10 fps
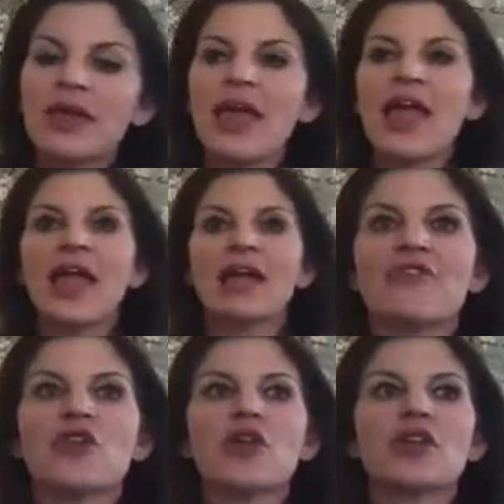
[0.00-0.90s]
And
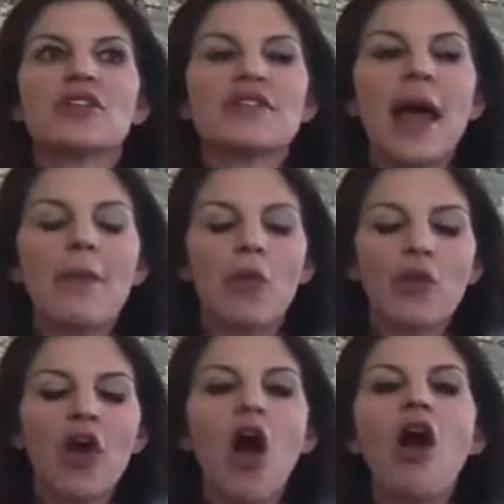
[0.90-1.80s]
can stop with
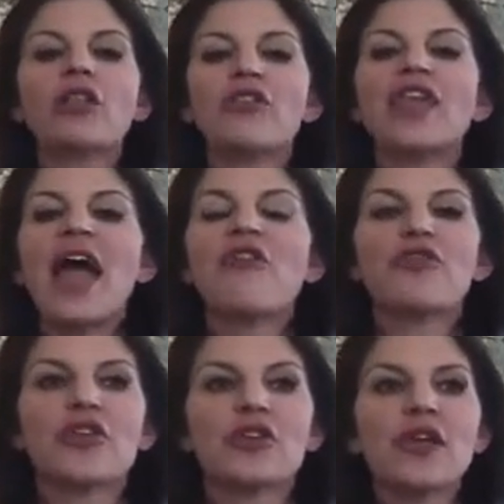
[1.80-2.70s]
all of the
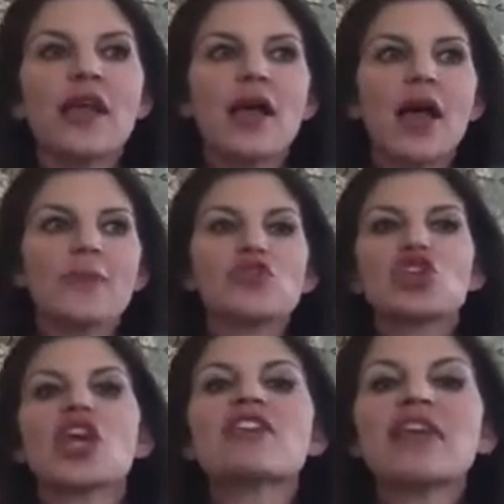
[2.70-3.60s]
effort
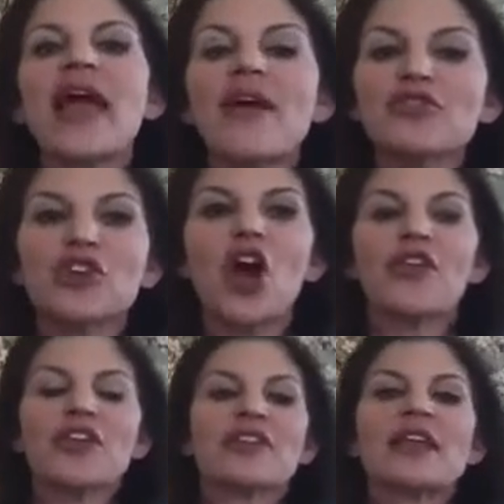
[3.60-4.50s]
chasing after all
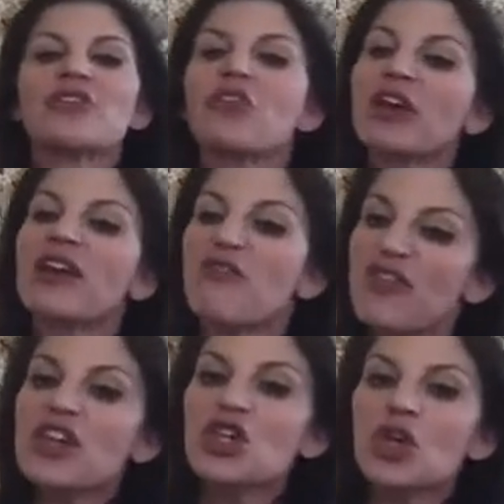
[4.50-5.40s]
these things that are going to
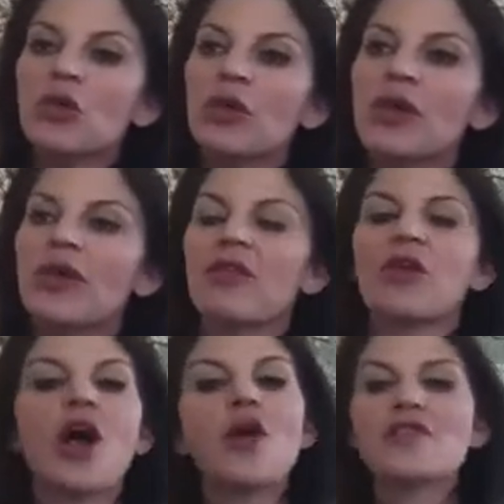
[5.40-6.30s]
fix you, then
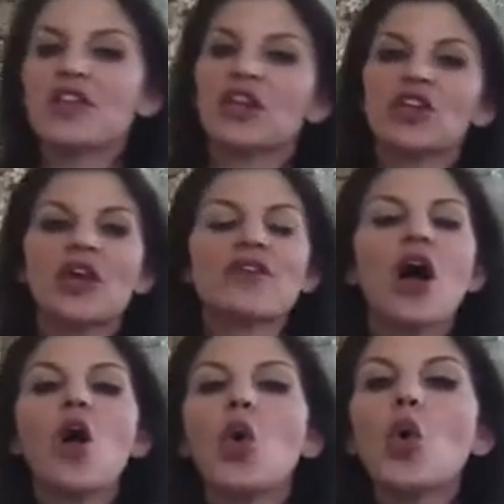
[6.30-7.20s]
all of a sudden you have a
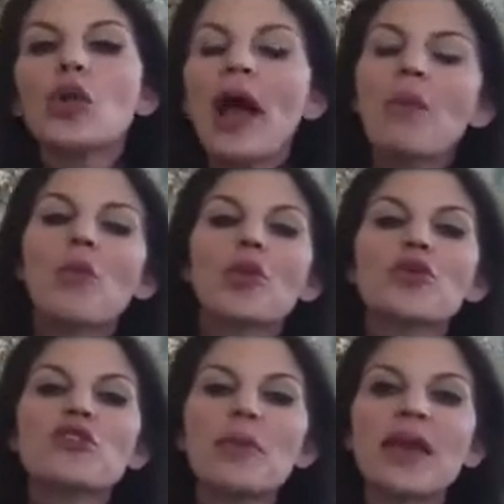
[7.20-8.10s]
whole lot more
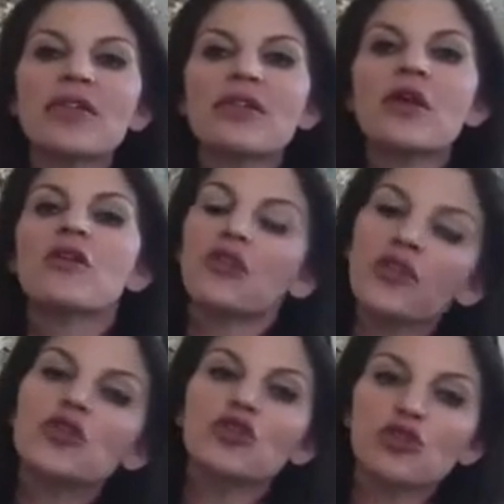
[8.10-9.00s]
space for
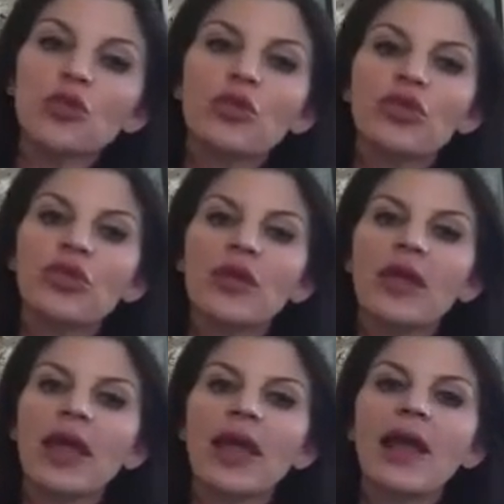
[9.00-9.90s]
the truth
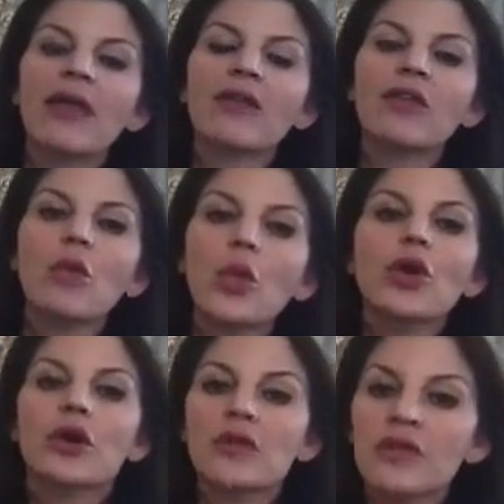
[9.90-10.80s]
and the
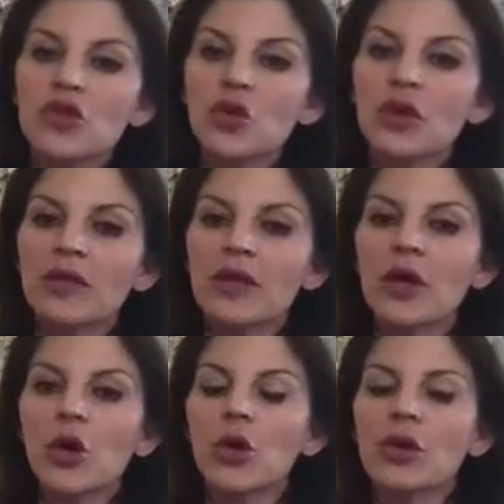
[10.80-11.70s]
work and the joy that
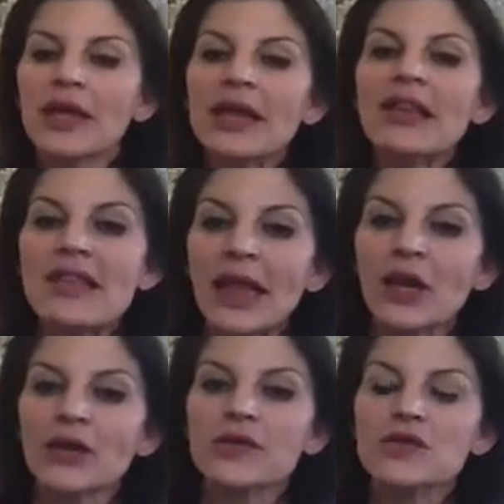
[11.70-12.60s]
go in
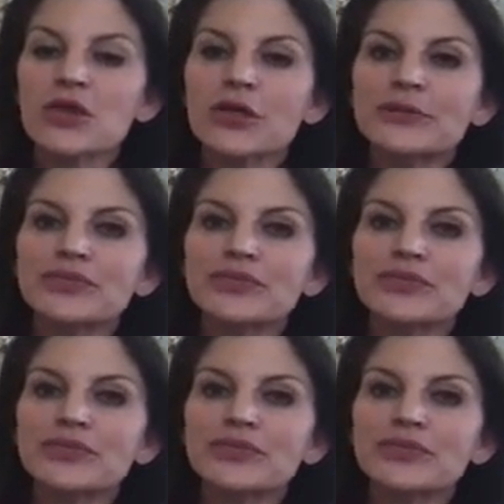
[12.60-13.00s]
there. So